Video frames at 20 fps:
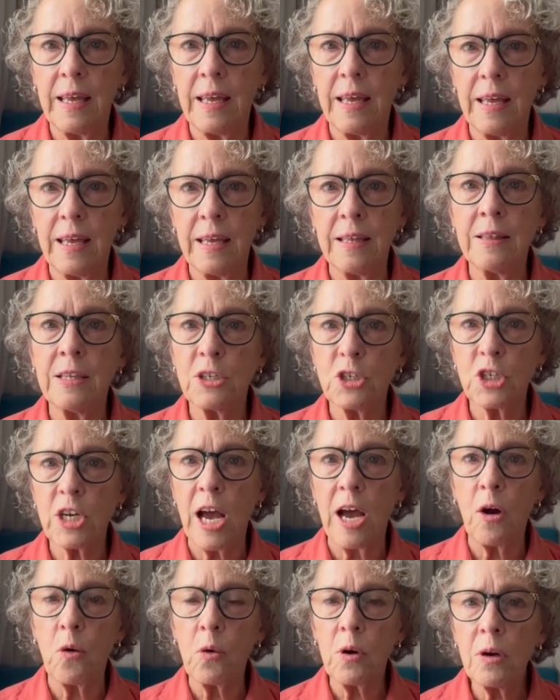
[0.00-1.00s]
in the
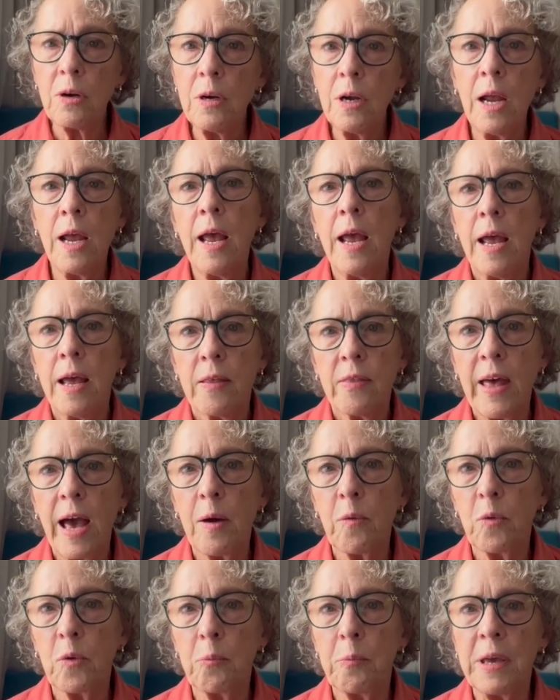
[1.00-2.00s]
shower.
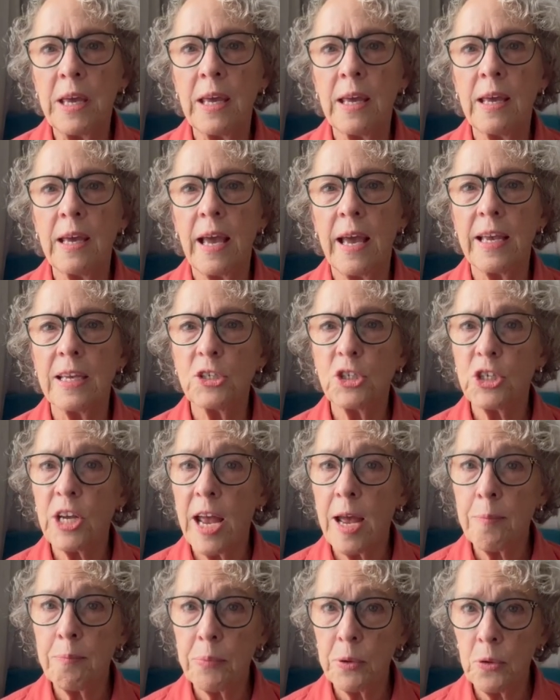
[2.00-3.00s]
That will be a
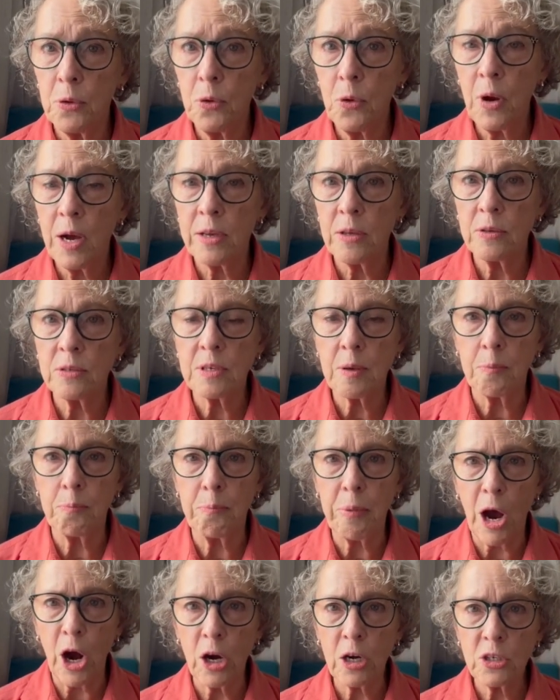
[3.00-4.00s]
shampoo. I use a
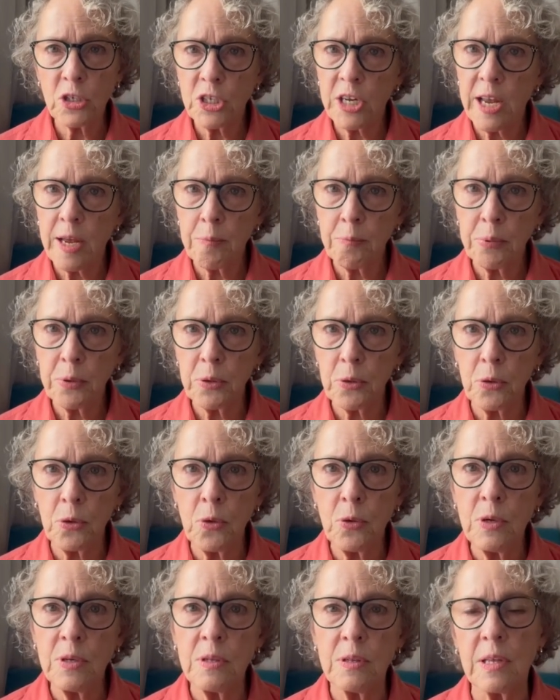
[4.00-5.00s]
bar
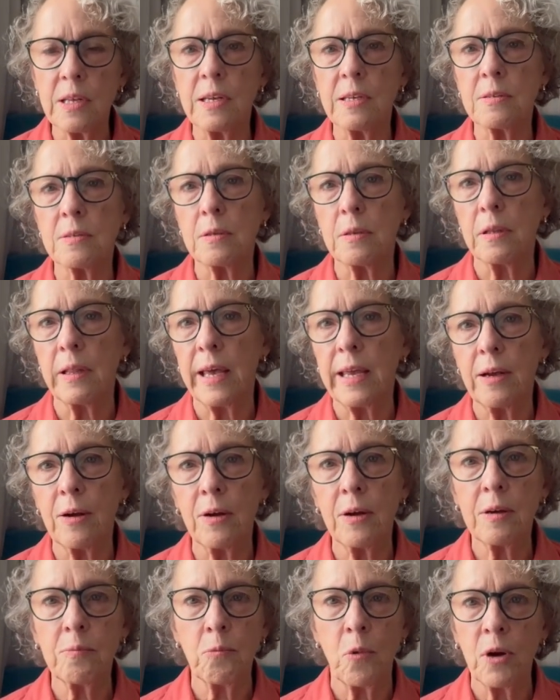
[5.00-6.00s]
shampoo that is
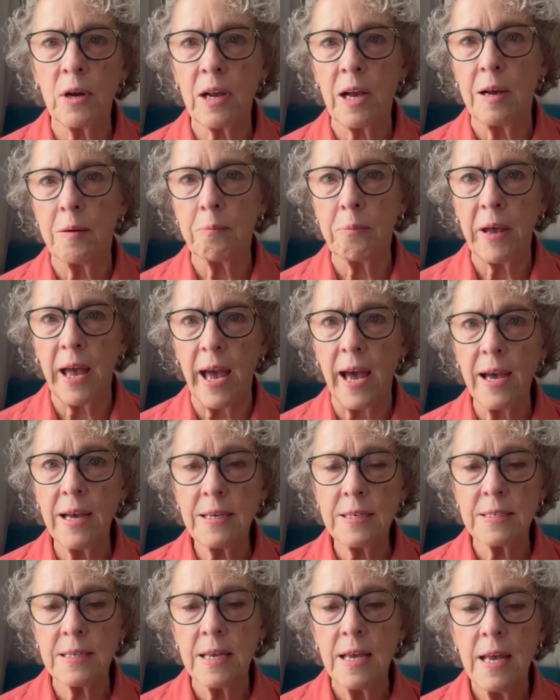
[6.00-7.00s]
lighter, more
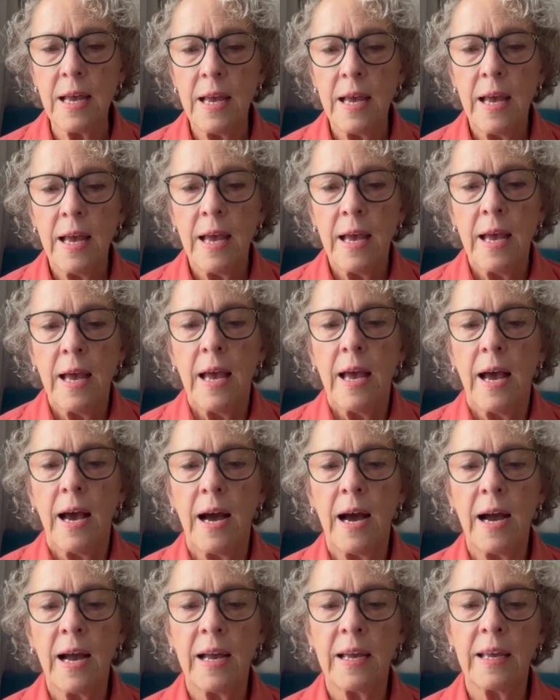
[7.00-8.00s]
compact.
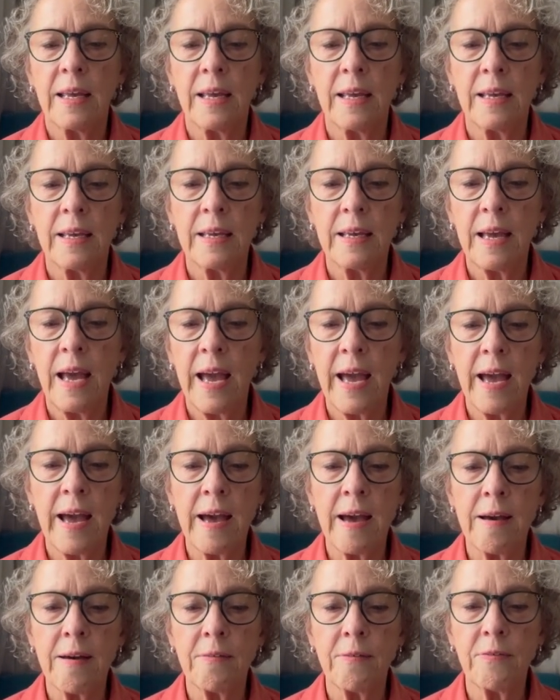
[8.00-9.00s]
I
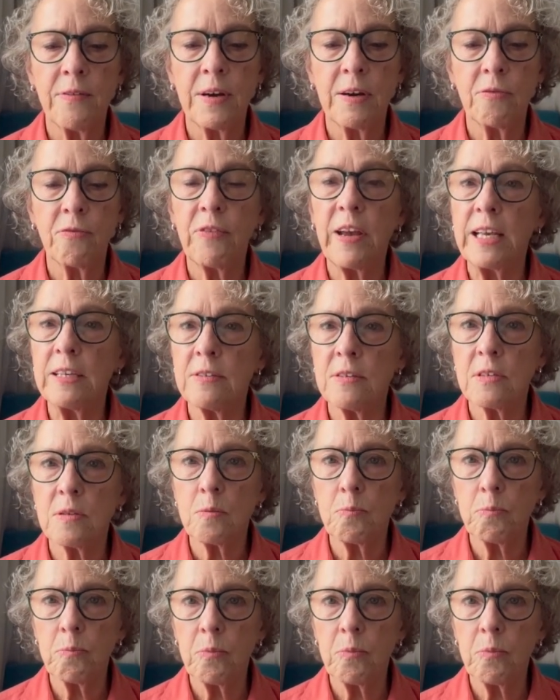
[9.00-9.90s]
have a face